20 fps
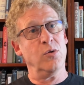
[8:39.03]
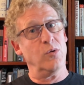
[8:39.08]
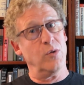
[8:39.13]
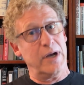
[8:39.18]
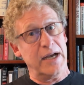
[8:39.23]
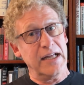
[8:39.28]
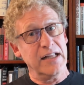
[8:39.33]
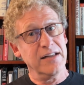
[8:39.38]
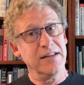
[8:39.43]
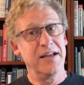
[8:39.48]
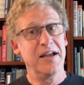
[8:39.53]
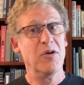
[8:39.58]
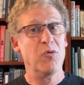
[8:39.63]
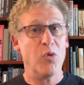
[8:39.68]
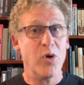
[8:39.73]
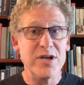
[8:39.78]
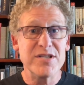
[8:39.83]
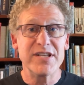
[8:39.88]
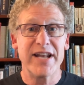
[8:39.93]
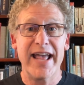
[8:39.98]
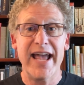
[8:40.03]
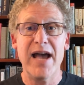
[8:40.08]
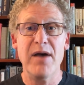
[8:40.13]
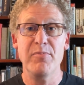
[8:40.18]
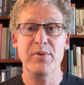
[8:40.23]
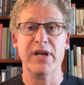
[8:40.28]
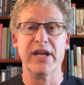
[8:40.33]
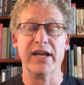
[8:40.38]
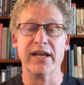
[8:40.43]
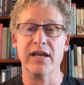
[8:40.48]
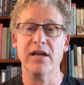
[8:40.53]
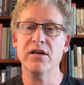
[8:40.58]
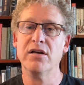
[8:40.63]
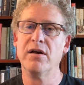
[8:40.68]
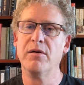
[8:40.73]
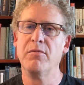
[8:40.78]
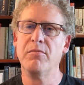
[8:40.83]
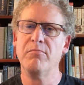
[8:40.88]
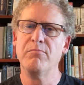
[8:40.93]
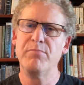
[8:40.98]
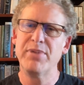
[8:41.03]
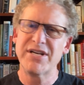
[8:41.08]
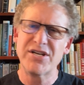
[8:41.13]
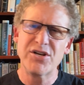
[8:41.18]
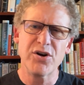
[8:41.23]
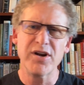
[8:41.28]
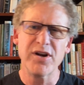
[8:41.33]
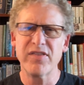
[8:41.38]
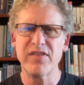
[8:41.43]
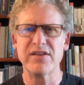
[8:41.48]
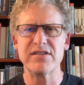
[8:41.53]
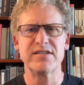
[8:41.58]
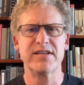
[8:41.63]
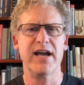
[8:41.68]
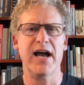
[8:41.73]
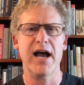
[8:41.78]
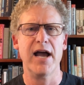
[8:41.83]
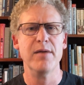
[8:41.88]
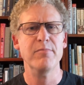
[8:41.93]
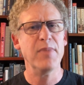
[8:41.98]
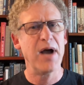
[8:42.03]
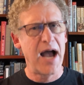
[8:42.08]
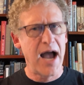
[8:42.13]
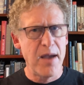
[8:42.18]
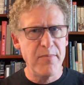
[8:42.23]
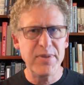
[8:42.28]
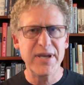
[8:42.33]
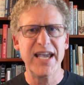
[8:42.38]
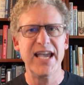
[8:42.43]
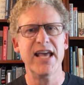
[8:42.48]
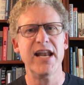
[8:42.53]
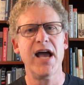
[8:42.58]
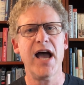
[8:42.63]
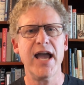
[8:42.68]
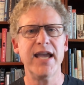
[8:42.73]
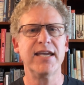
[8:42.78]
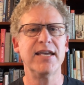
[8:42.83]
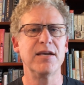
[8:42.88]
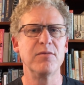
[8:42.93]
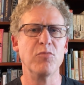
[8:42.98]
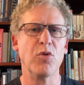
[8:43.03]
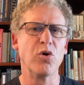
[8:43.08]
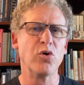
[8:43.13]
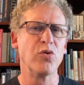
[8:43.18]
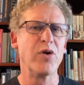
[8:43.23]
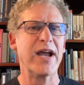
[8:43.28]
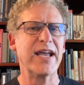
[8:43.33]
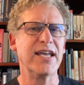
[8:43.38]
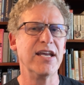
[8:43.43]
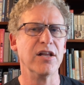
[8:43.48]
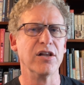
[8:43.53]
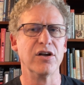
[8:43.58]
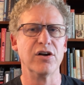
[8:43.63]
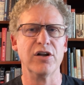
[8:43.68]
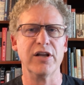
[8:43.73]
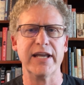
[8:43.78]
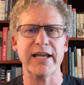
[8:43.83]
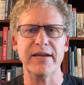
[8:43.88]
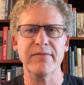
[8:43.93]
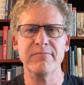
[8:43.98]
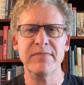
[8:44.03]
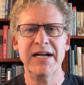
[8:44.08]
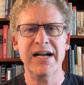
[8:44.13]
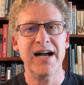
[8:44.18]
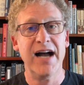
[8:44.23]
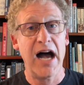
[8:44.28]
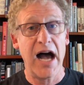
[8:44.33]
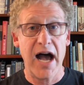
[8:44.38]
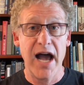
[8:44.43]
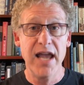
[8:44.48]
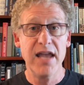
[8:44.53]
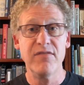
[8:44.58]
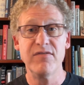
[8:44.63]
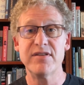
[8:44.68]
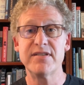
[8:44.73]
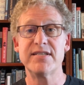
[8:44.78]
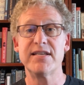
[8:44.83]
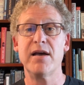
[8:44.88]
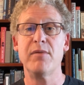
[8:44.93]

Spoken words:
Well, it wasn't happening. But during this time, I began hiking more regularly. I even